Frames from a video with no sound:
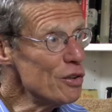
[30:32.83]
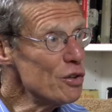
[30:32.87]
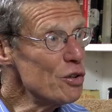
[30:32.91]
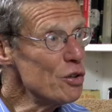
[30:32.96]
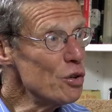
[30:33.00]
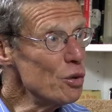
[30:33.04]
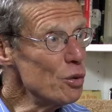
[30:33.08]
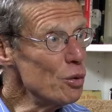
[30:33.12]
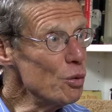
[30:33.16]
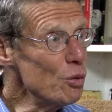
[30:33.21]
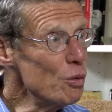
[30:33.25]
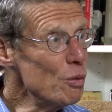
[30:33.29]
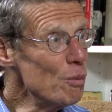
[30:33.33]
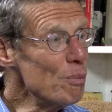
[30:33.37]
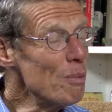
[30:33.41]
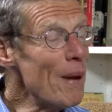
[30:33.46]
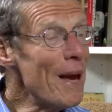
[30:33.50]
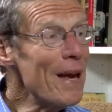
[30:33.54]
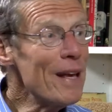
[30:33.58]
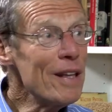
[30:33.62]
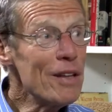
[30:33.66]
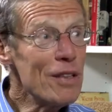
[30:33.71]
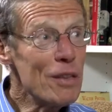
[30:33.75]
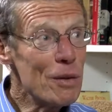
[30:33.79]
to
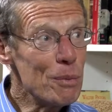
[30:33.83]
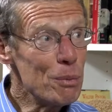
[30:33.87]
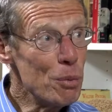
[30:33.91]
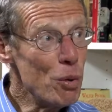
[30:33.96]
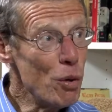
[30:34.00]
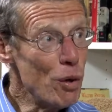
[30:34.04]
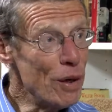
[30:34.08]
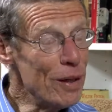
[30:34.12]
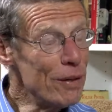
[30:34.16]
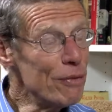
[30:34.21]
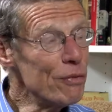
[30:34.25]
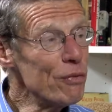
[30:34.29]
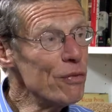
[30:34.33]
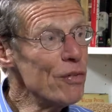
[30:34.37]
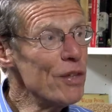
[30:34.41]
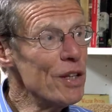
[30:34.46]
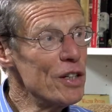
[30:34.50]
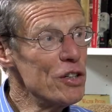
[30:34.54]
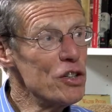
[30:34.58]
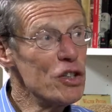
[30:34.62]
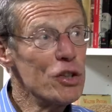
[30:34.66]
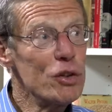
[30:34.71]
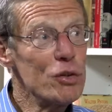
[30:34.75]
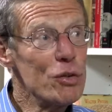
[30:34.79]
make the point
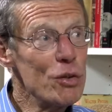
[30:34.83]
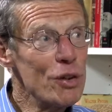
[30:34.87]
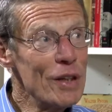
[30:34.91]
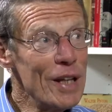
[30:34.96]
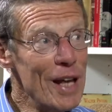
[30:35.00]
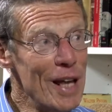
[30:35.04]
that children